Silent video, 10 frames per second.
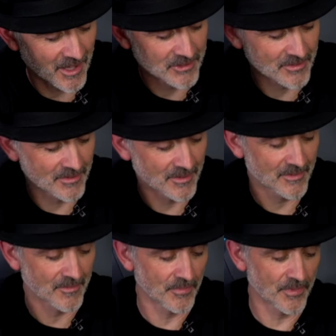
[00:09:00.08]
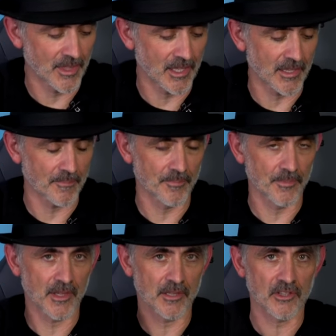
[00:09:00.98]
uh, the
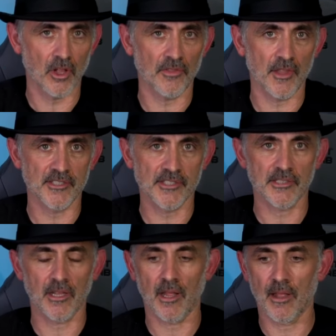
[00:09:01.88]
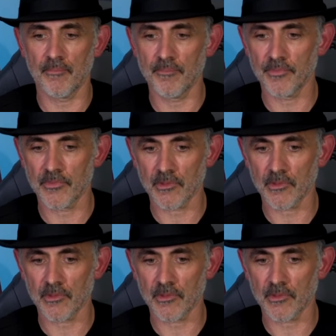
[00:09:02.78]
he's got this um,